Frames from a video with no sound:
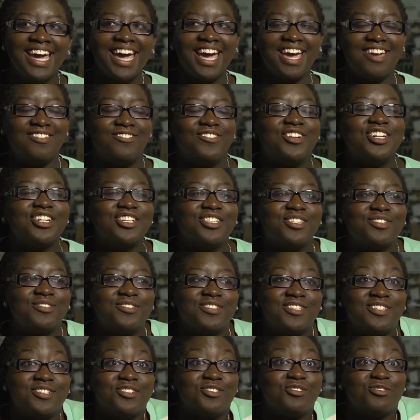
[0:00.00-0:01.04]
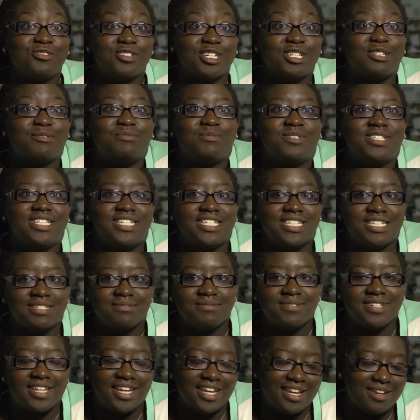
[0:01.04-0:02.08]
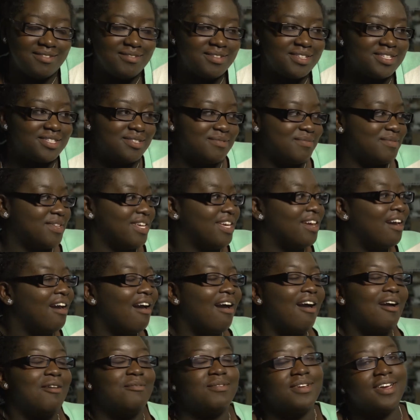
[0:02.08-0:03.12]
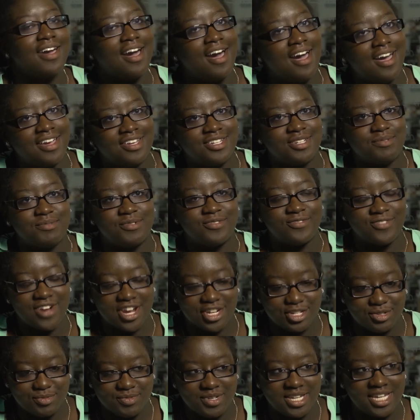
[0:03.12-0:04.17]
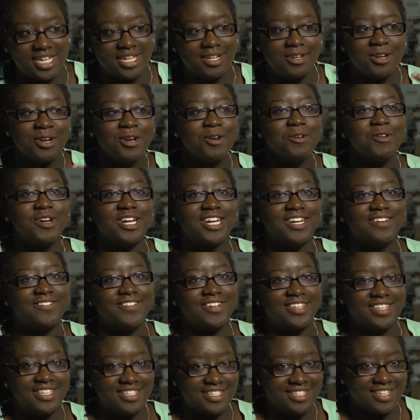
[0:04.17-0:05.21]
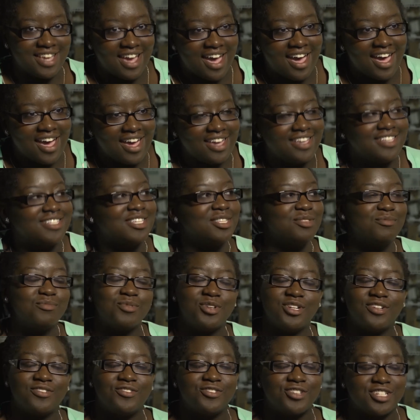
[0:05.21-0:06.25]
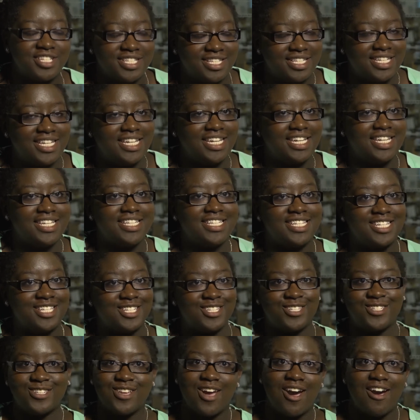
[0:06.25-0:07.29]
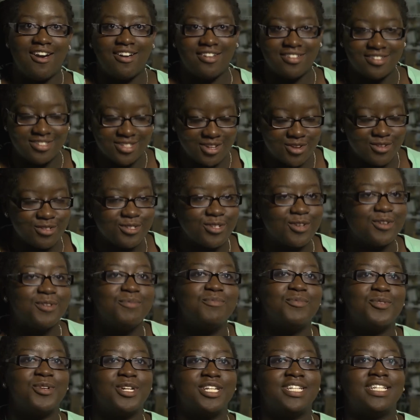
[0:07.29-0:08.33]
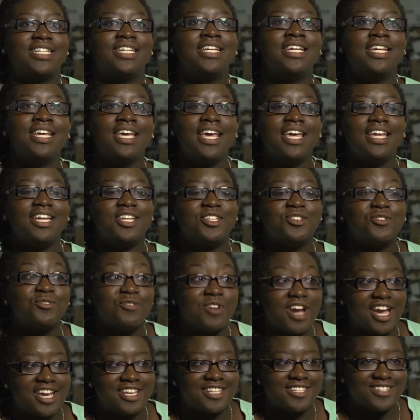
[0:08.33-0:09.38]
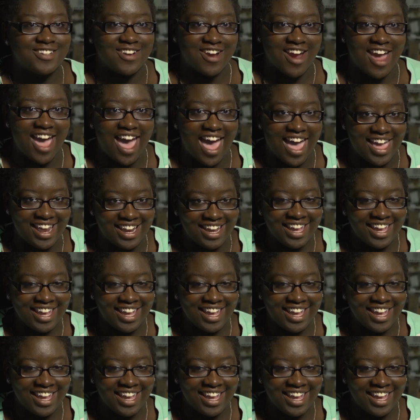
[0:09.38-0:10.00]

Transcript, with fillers: At first, it was incredibly intimidating because I'm like, oh my gosh, I'm a freshman working for this guy. He's on the board of trustees. He's so, so, so important. He's a Rice grad.